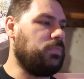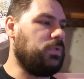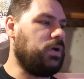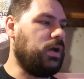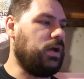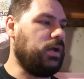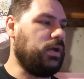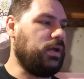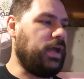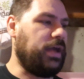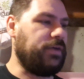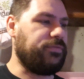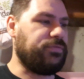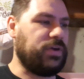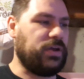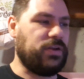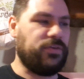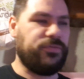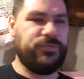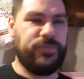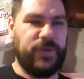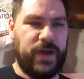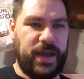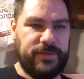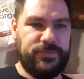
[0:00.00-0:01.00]
I've got a
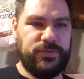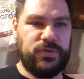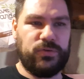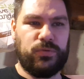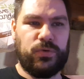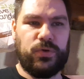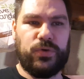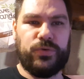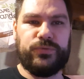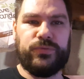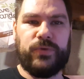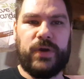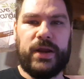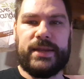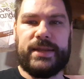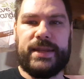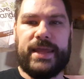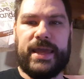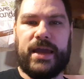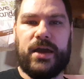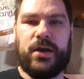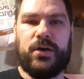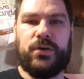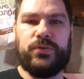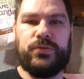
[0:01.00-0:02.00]
5-year-old right
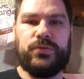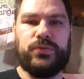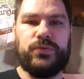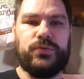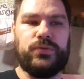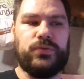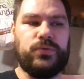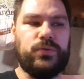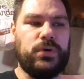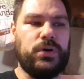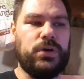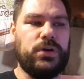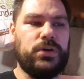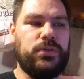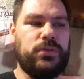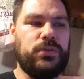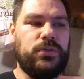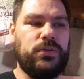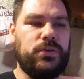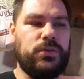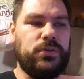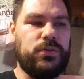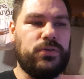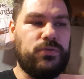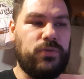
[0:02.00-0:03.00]
now who,
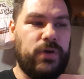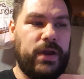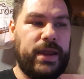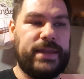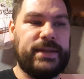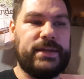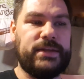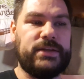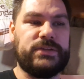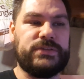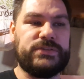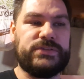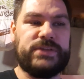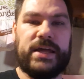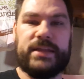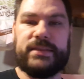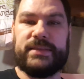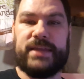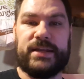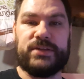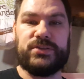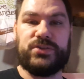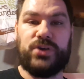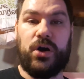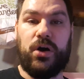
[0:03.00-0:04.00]
granted, is not
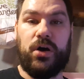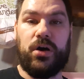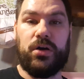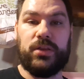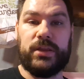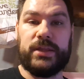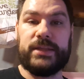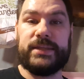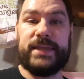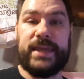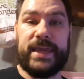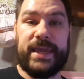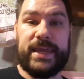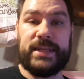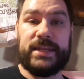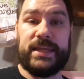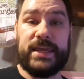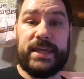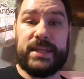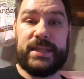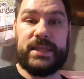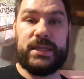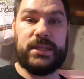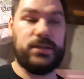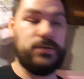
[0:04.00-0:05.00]
that tall and can't
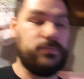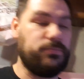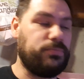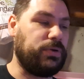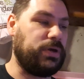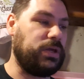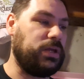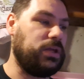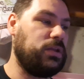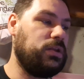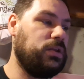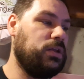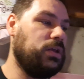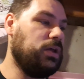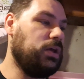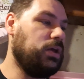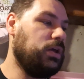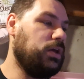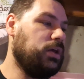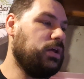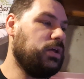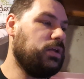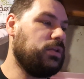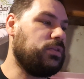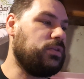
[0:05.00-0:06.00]
hit it, but
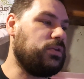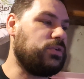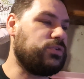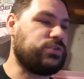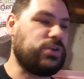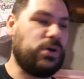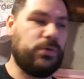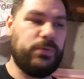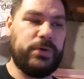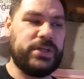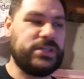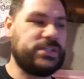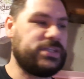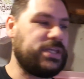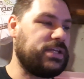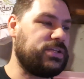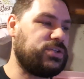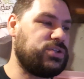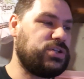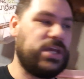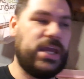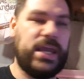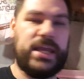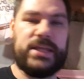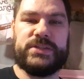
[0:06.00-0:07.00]
there's always that
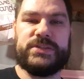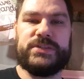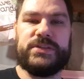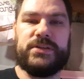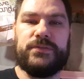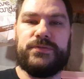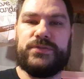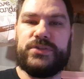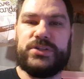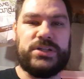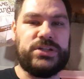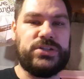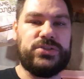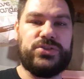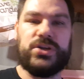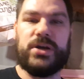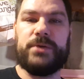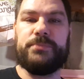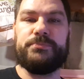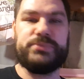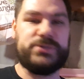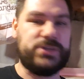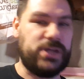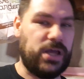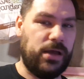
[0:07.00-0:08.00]
chance that if she
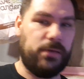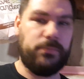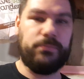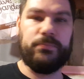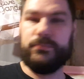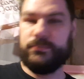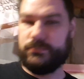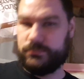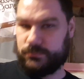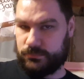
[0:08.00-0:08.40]
jumps up,